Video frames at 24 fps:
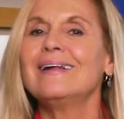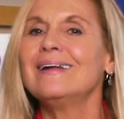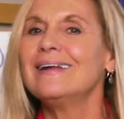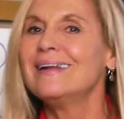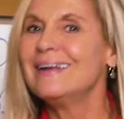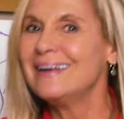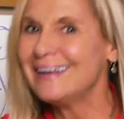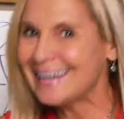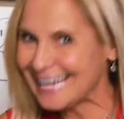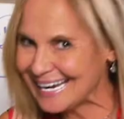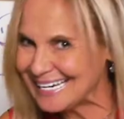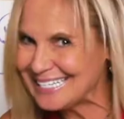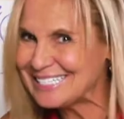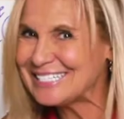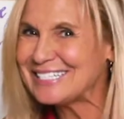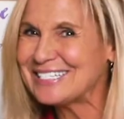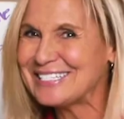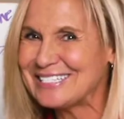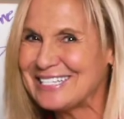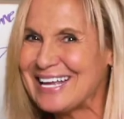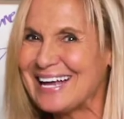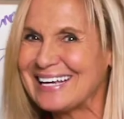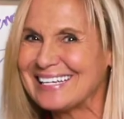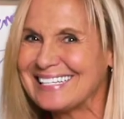90
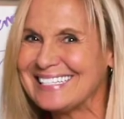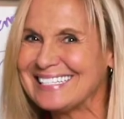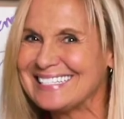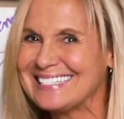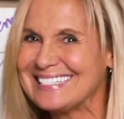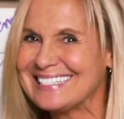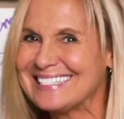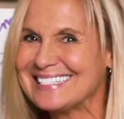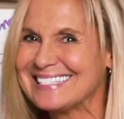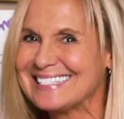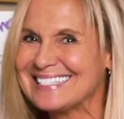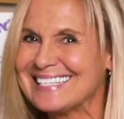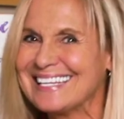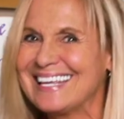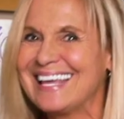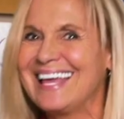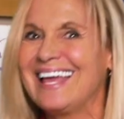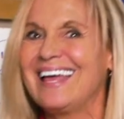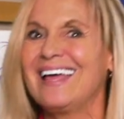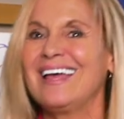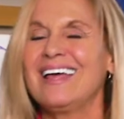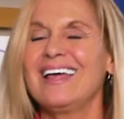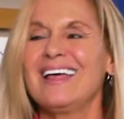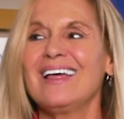seconds,
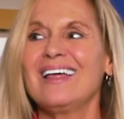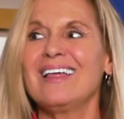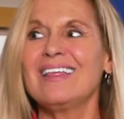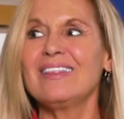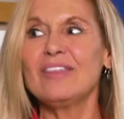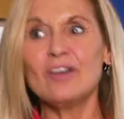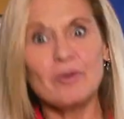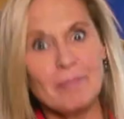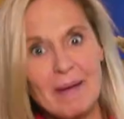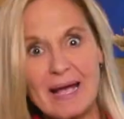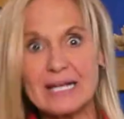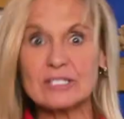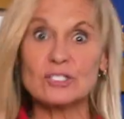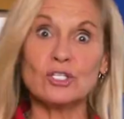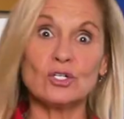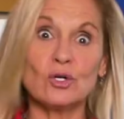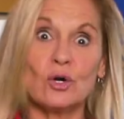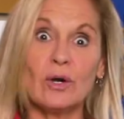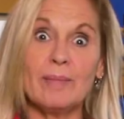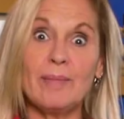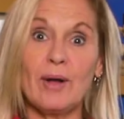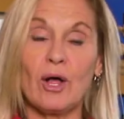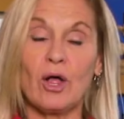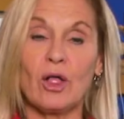they're back to
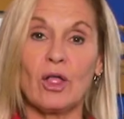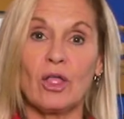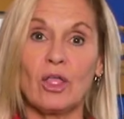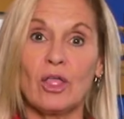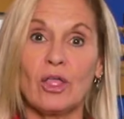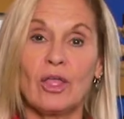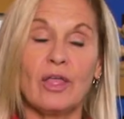normal.